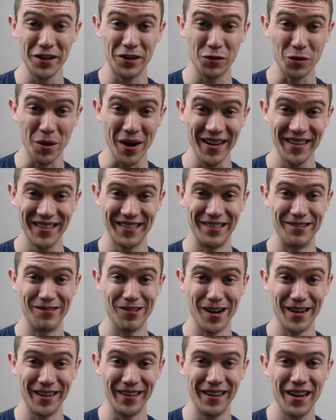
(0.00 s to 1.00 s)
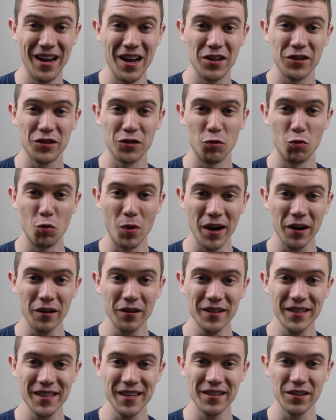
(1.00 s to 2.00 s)
crazy, right? So where
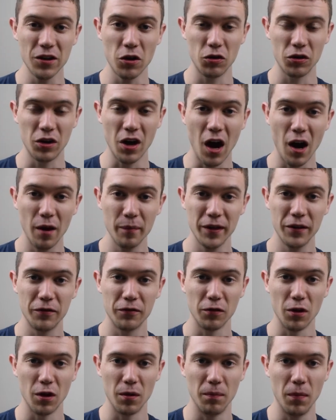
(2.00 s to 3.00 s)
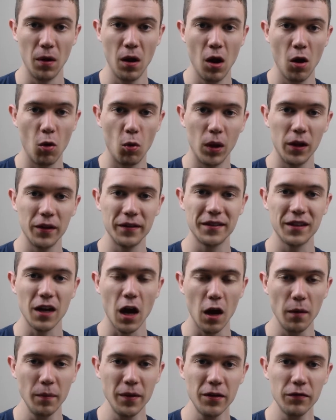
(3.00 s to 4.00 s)
is this all coming from? Well, it's
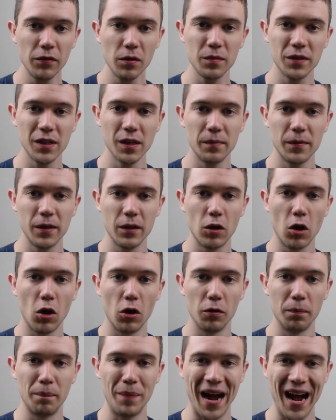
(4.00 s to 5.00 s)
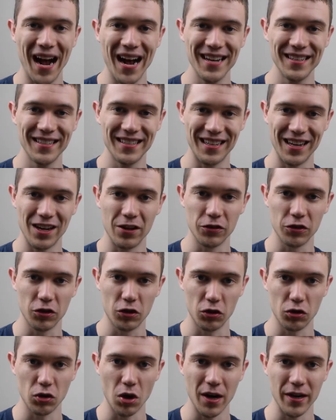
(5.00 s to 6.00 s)
coming from something called Pascal's
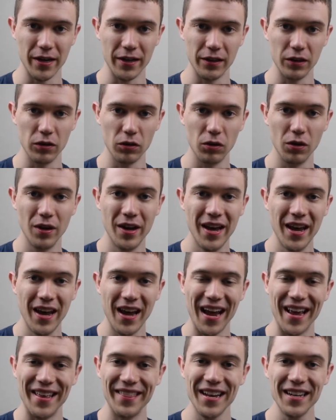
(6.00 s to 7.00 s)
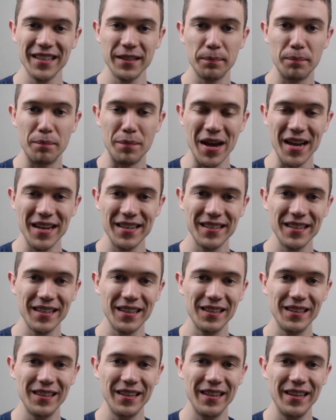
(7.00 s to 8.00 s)
Triangle. And that's
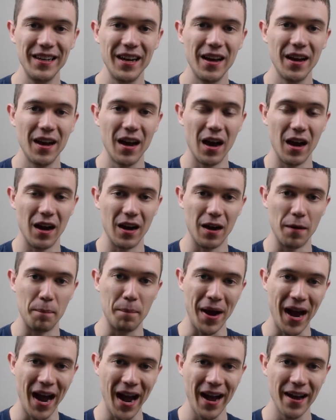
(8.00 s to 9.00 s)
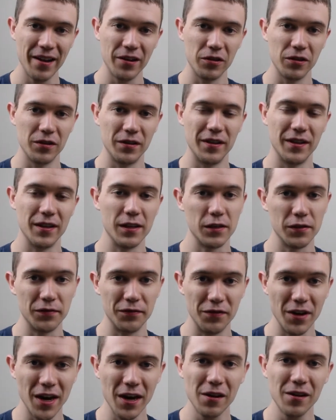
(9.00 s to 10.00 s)
basically a pattern that's
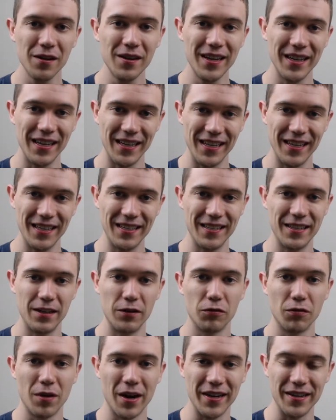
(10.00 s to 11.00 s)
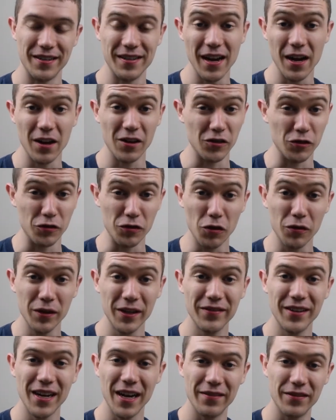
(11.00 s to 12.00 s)
very easy to write down. You don't
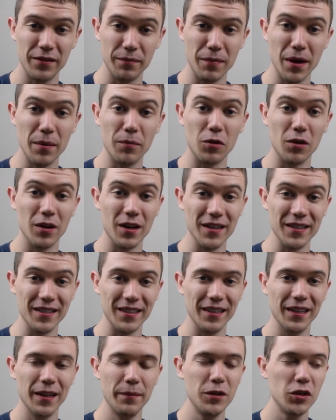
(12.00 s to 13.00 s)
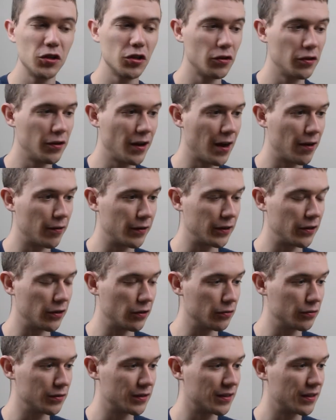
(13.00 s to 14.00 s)
even have to memorize it. Let me show you how it
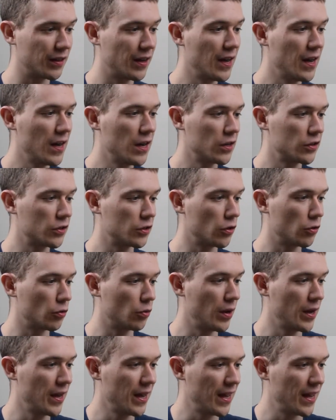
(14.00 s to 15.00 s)
goes. So